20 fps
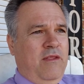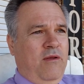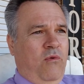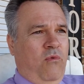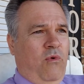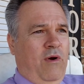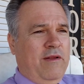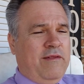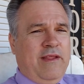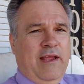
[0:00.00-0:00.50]

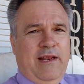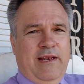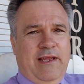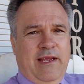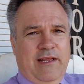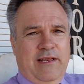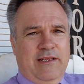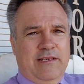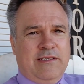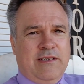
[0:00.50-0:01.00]
What they
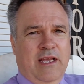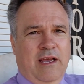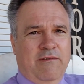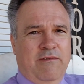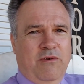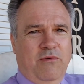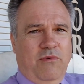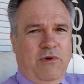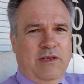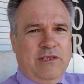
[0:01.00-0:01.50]
did
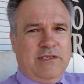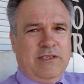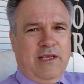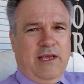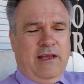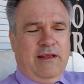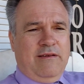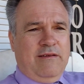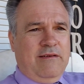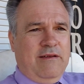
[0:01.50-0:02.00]
discover was
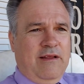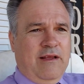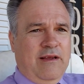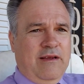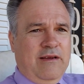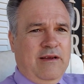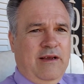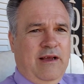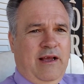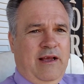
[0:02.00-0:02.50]
that
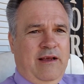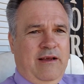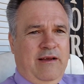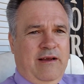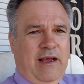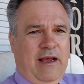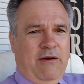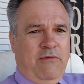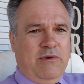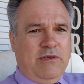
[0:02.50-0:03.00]

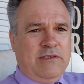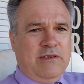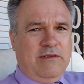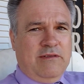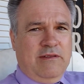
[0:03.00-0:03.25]
I was